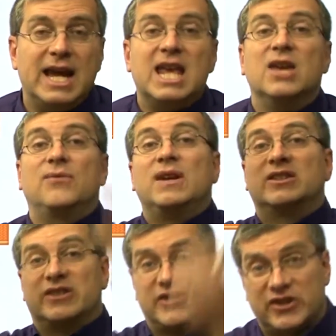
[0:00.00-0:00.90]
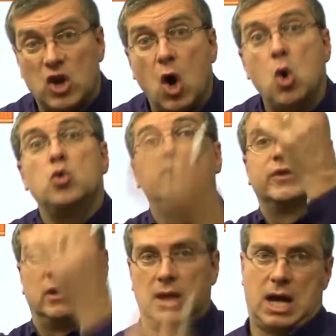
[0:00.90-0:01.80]
If it snows
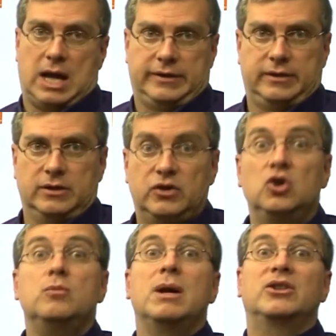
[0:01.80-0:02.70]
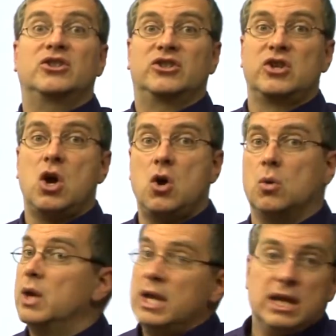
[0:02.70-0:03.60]
a lot, too much snow,